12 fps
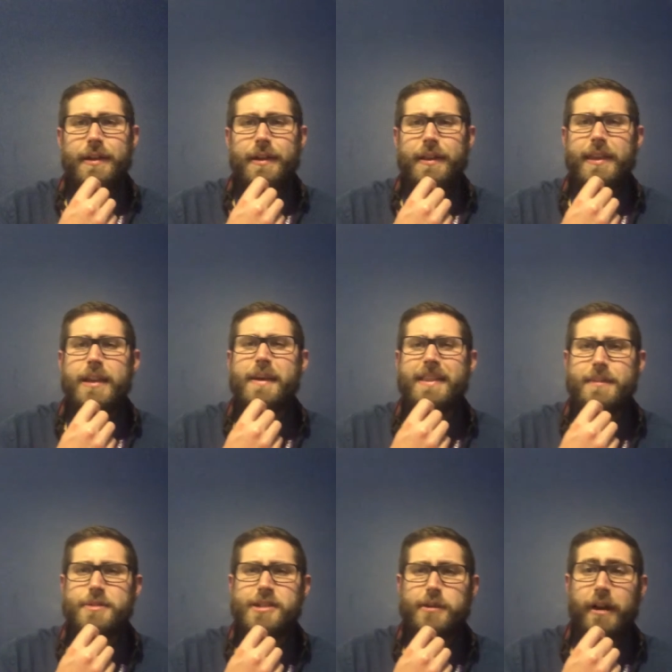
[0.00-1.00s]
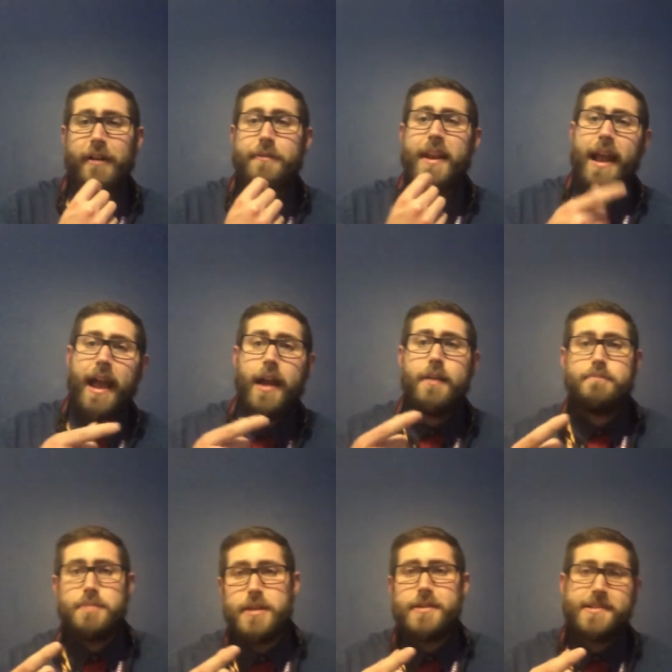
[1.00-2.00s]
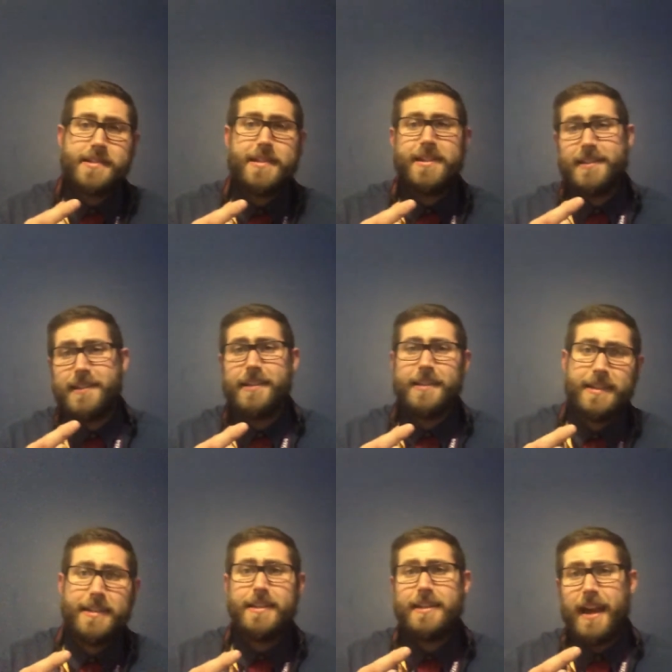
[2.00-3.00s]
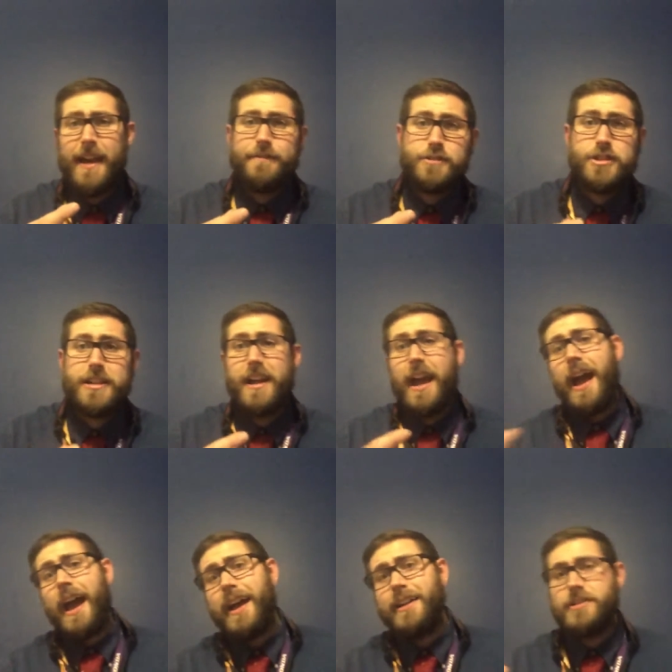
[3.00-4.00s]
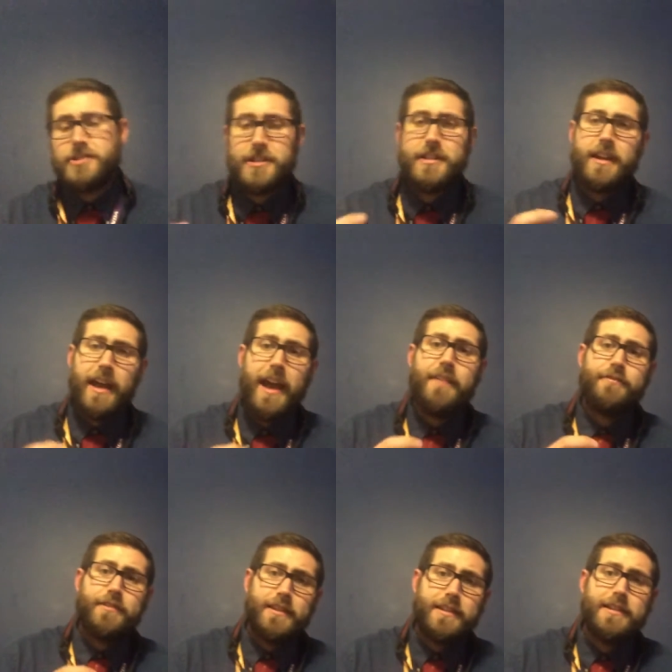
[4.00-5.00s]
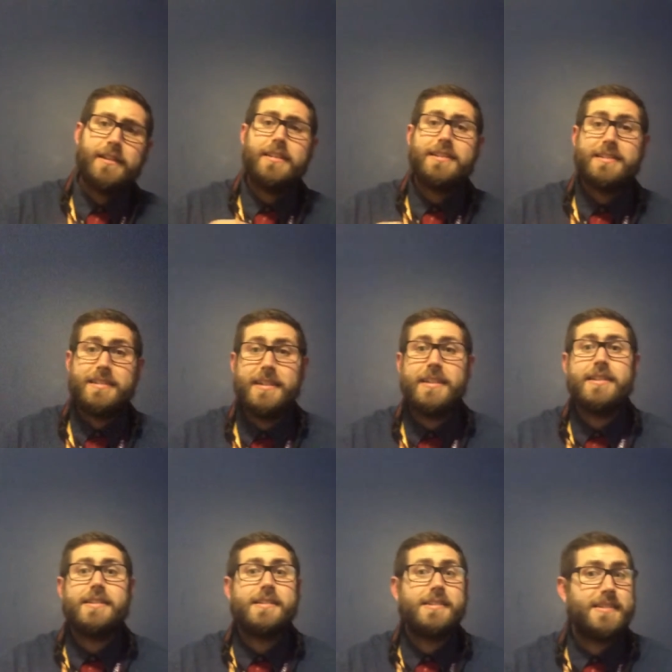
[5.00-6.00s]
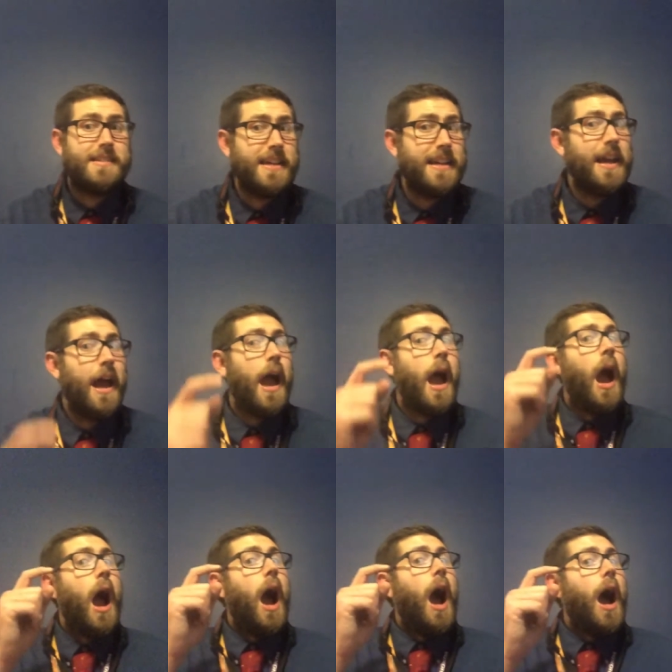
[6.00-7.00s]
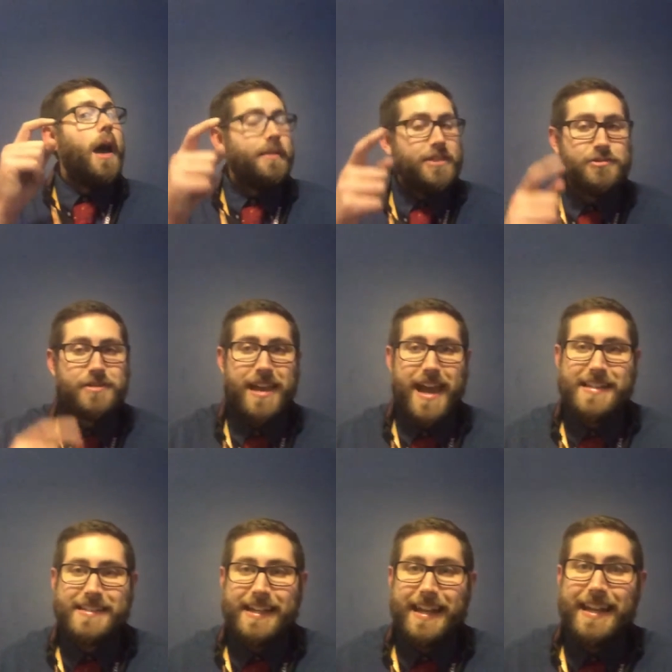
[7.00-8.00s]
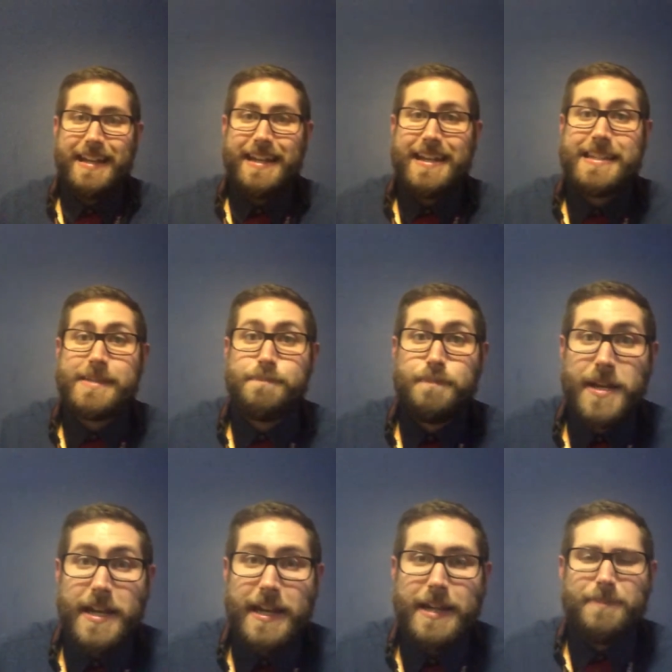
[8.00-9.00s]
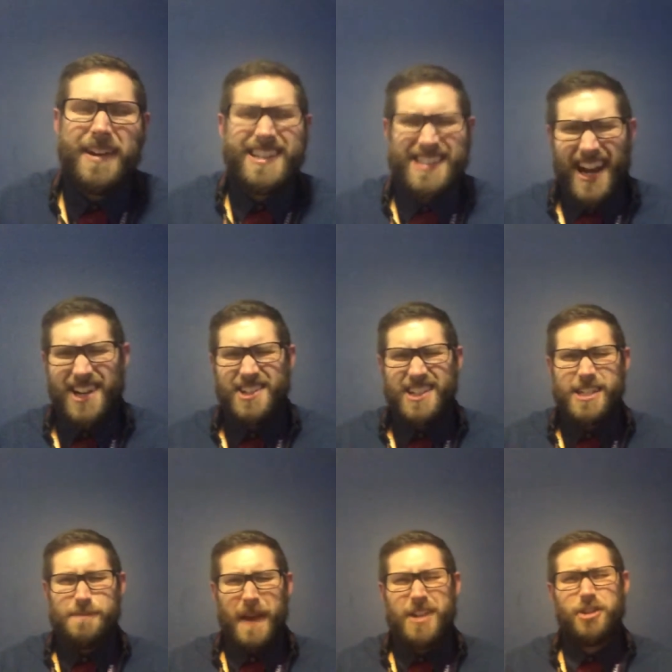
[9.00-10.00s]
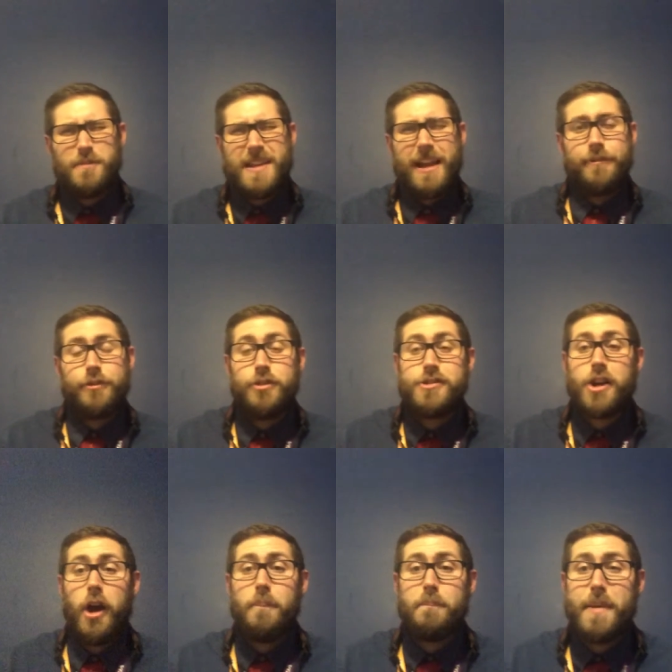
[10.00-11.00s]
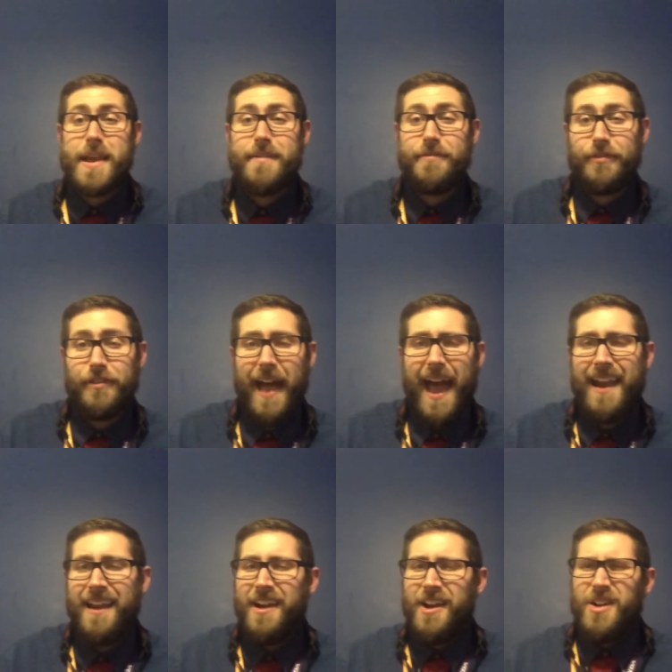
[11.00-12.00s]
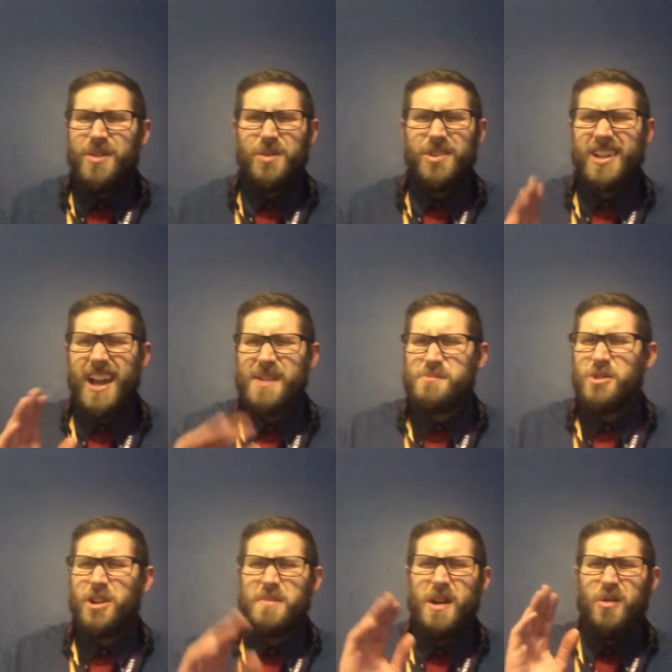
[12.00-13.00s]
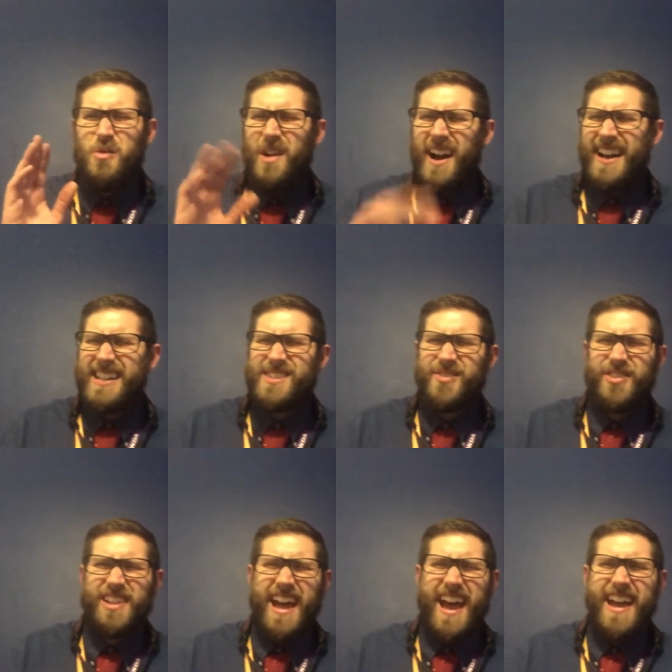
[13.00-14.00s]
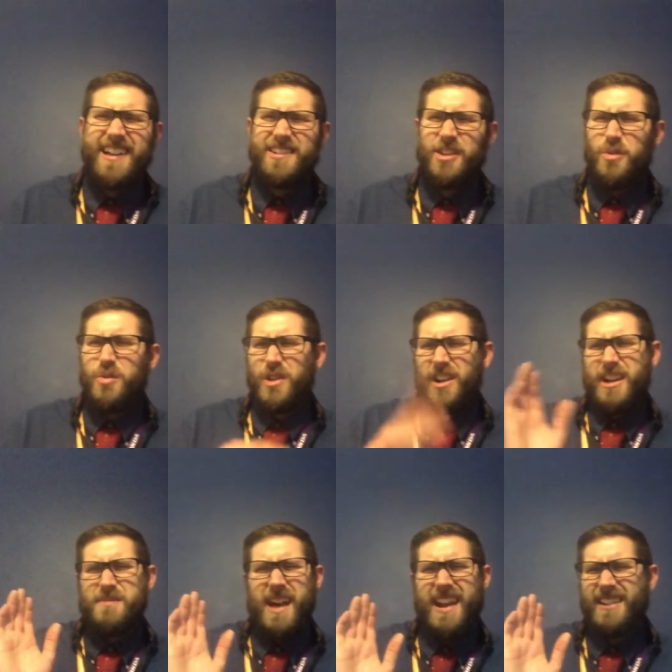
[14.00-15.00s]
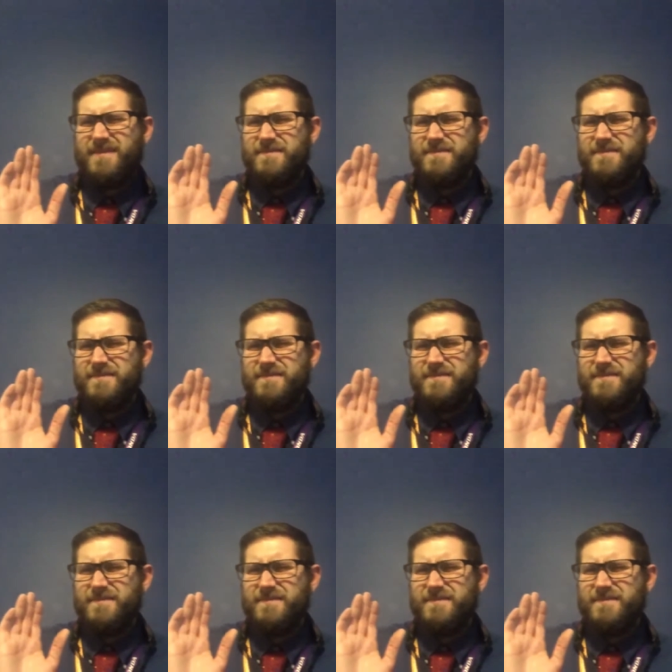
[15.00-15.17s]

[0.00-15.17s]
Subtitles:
Think about that musical alphabet. A, B, C, D, E, F, G, A, G, F, E, D, C. You guessed it. It is B, but it's actually a special B on flute. It's called B flat. We'll talk more about why it's flat. Don't worry about it.